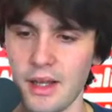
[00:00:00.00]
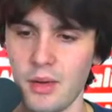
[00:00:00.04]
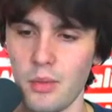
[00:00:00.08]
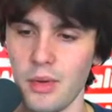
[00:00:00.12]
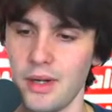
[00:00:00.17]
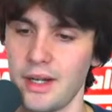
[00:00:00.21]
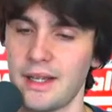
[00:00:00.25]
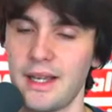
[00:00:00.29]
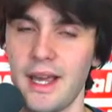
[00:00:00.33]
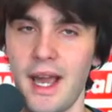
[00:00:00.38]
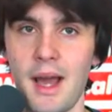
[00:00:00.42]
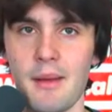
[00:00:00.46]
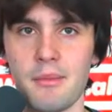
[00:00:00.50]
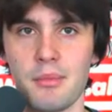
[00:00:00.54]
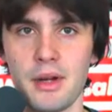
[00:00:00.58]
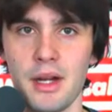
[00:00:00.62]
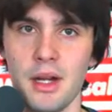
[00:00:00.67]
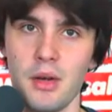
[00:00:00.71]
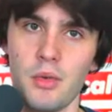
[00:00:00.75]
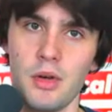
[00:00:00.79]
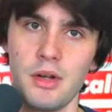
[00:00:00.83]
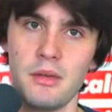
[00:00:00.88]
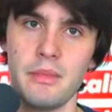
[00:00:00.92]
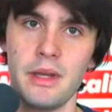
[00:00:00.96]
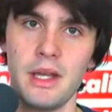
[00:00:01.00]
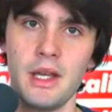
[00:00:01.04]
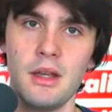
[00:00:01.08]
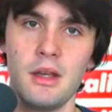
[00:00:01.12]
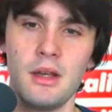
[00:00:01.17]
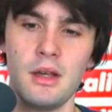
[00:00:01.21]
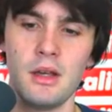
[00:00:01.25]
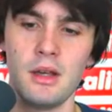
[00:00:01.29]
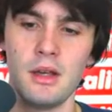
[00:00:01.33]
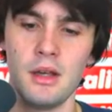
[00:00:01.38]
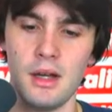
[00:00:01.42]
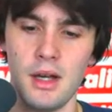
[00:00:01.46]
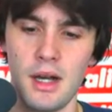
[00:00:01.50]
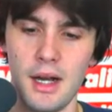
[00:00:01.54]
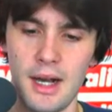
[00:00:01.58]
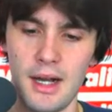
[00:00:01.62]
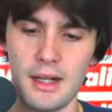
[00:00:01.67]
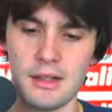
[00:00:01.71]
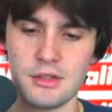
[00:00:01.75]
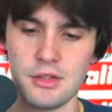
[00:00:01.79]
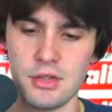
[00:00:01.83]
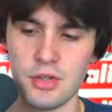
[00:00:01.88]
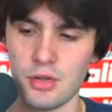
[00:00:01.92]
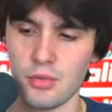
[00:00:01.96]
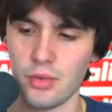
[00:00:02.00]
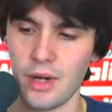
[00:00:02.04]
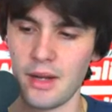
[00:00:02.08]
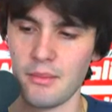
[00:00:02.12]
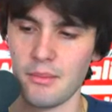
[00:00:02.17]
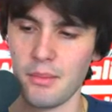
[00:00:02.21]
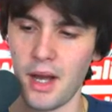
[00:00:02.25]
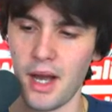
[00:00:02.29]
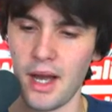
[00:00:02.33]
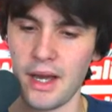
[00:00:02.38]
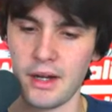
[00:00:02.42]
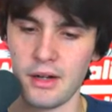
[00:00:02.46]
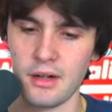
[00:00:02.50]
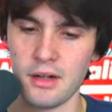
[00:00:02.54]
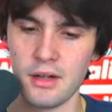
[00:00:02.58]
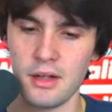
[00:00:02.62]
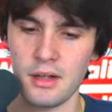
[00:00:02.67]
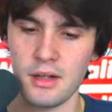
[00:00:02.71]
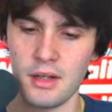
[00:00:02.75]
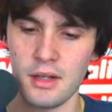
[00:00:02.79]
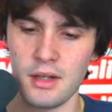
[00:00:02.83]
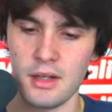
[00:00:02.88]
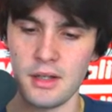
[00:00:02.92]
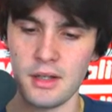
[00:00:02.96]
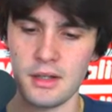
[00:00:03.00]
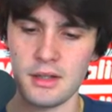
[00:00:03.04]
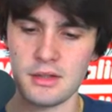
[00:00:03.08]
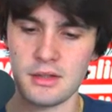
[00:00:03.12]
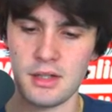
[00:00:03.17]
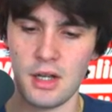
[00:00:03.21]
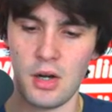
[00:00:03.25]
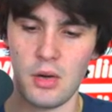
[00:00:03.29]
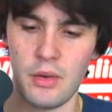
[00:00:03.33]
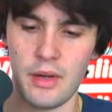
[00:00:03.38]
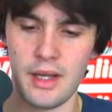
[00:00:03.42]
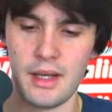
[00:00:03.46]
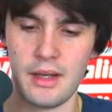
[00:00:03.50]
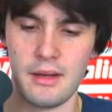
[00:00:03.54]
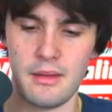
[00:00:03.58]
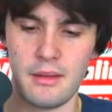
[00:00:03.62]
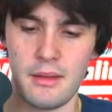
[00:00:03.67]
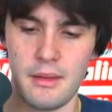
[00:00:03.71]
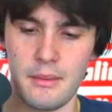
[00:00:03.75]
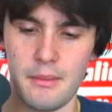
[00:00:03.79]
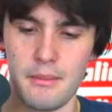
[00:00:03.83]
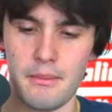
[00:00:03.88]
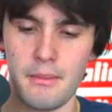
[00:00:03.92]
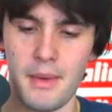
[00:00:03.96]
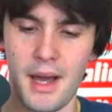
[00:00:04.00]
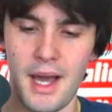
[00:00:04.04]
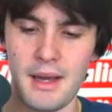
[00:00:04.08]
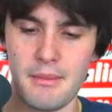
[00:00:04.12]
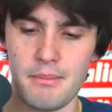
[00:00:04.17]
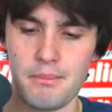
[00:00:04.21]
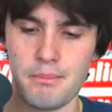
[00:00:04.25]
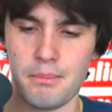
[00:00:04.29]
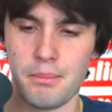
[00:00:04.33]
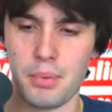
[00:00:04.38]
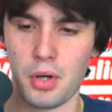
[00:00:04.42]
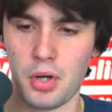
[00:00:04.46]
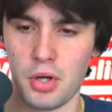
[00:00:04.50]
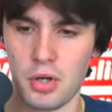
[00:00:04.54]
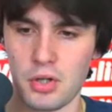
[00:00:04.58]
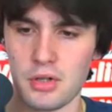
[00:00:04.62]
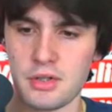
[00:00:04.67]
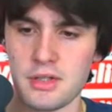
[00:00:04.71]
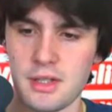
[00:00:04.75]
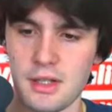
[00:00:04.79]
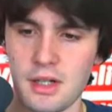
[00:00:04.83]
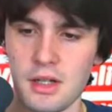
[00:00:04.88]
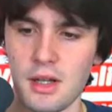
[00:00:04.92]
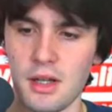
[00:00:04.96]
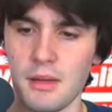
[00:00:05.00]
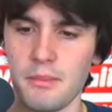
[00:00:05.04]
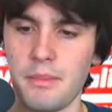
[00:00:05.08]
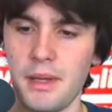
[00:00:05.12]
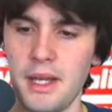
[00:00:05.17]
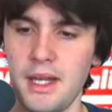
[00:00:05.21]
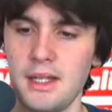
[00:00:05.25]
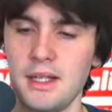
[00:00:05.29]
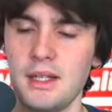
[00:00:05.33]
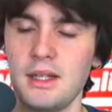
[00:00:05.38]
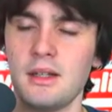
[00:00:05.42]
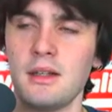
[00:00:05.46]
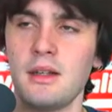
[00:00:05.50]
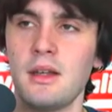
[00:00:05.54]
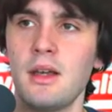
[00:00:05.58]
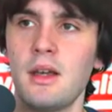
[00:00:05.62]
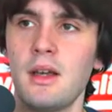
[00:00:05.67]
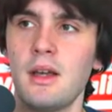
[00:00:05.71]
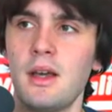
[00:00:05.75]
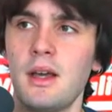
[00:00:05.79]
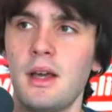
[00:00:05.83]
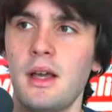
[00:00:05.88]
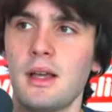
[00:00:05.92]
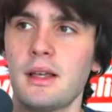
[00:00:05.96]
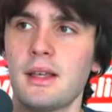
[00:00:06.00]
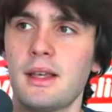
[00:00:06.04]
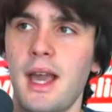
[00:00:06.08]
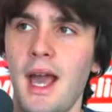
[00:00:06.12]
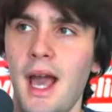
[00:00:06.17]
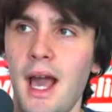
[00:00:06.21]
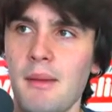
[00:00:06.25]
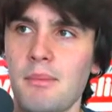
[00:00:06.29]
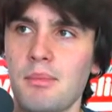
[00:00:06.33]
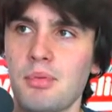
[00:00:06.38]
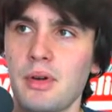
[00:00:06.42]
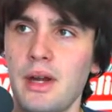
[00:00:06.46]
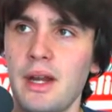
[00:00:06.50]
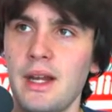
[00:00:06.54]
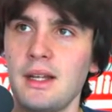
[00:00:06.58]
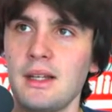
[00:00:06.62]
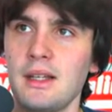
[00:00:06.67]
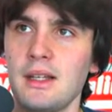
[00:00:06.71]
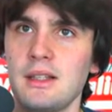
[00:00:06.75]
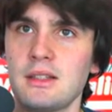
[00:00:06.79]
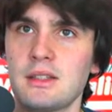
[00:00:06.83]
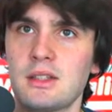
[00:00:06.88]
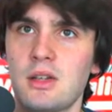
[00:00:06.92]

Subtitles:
what a cap rate would be. To the right buyer. So in my personal opinion, cap rate is